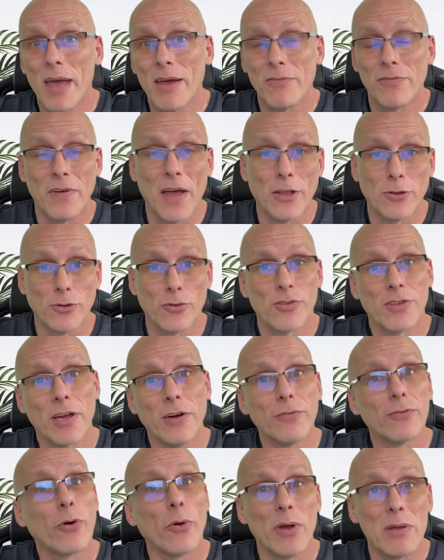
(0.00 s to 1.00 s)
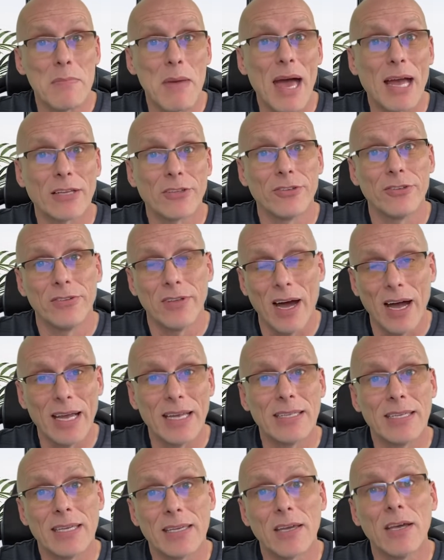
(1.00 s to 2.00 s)
have found yourself going back to
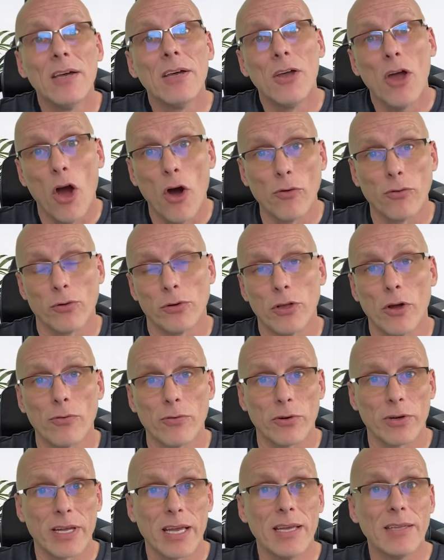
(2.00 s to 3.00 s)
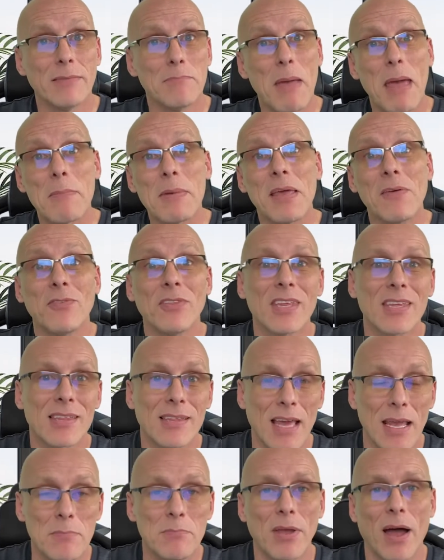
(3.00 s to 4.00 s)
dieting over and over again, and maybe even the
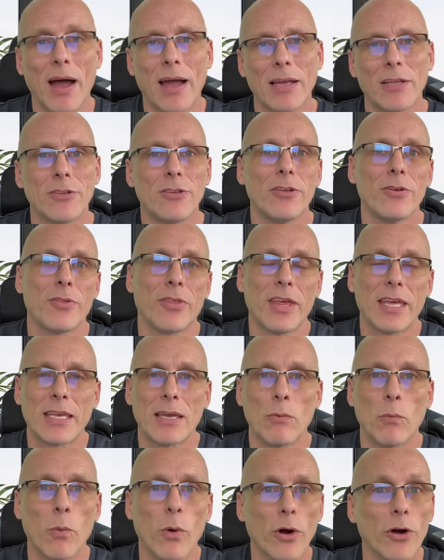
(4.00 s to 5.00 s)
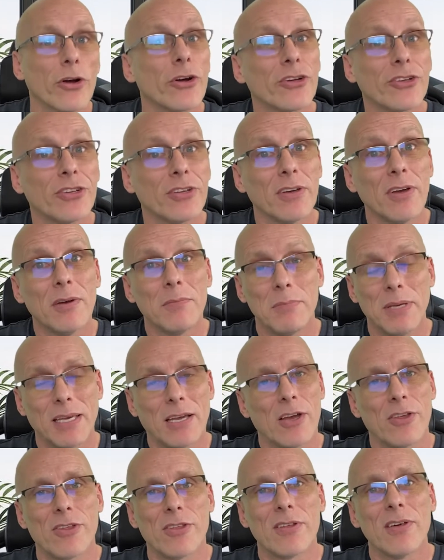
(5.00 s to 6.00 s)
same diet. You think it worked
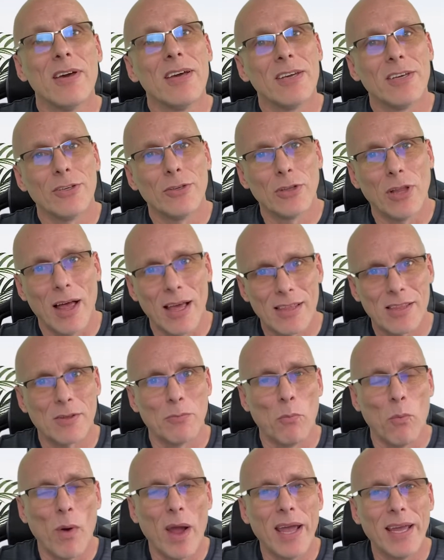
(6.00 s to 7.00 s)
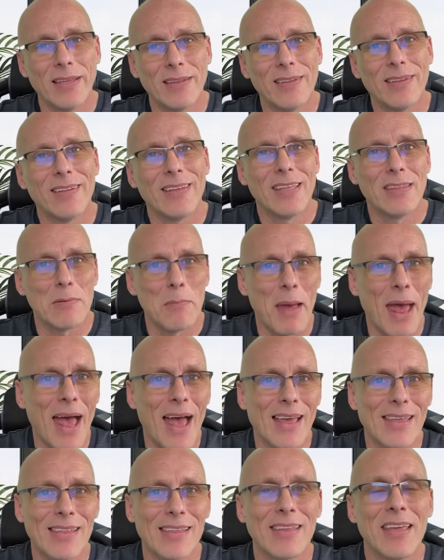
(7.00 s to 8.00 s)
because you lost some weight in the
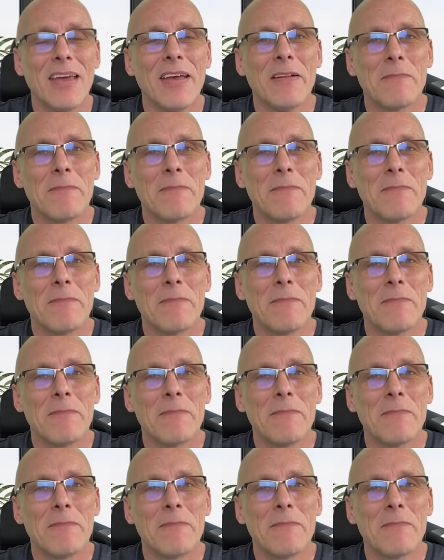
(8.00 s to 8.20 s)
past,